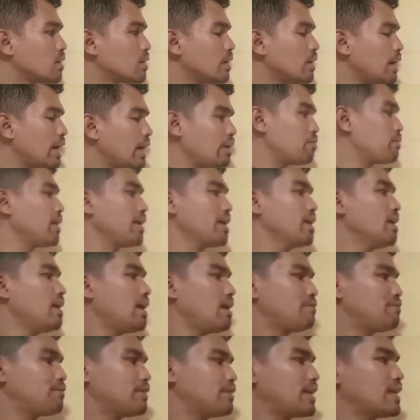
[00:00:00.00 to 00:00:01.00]
Oh, wait,
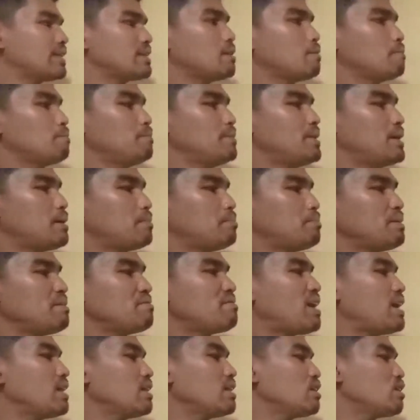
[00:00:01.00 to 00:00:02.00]
I forgot the
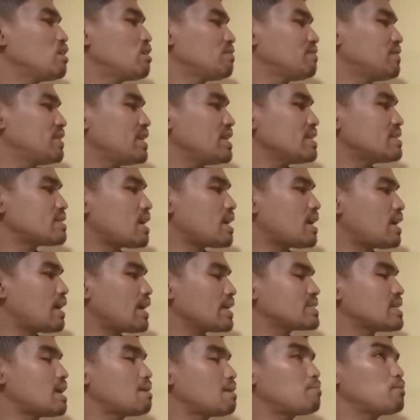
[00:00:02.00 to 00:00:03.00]
p-value of this
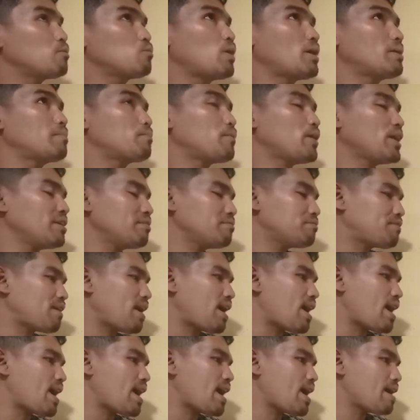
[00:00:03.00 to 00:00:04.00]
example,
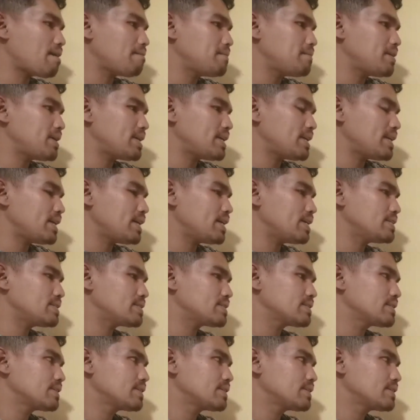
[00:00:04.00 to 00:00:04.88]
1.5, that is